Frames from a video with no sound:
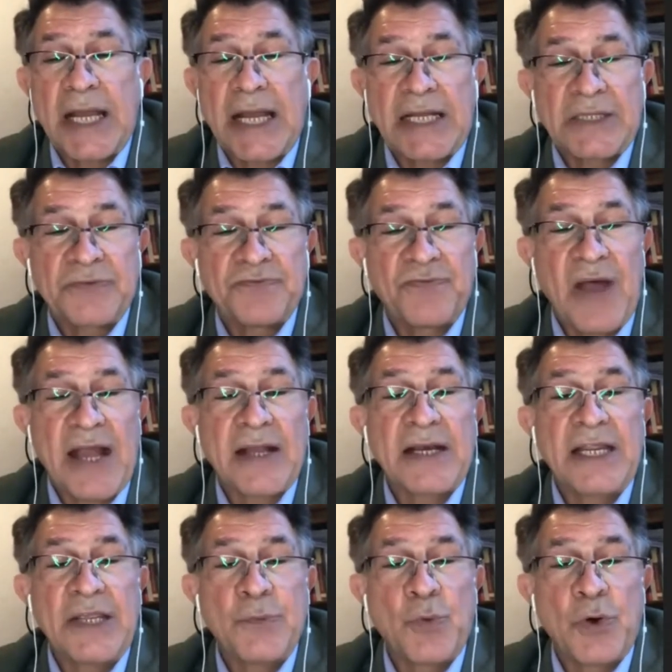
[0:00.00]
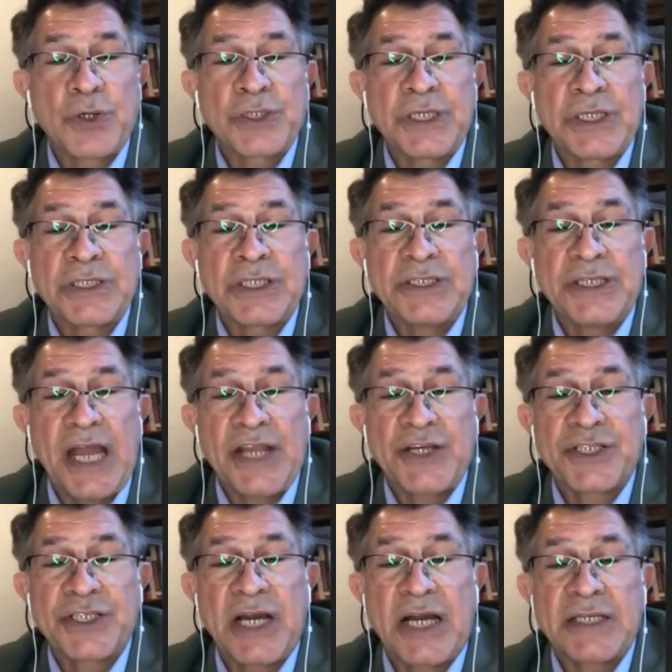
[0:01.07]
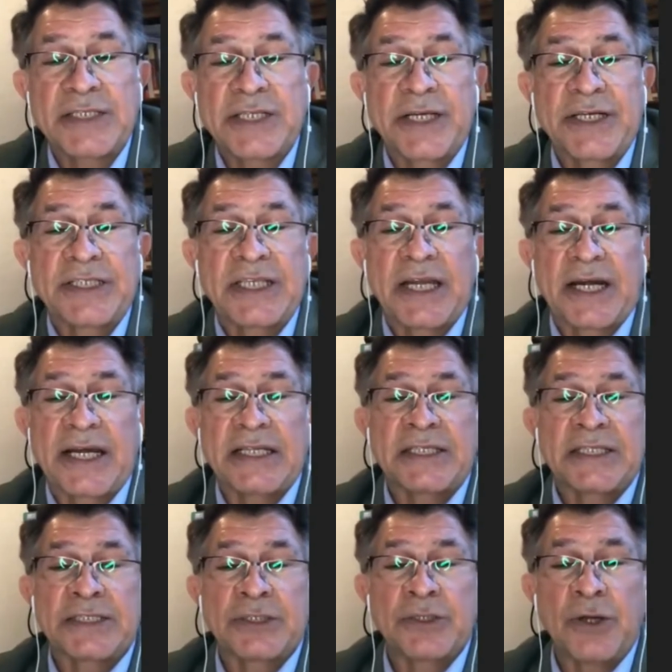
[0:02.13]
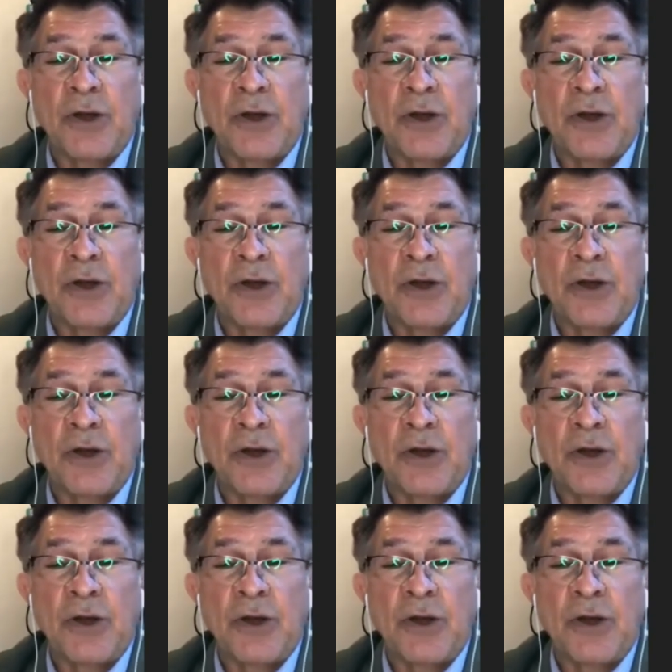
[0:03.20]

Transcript: and vaguely worded national security-related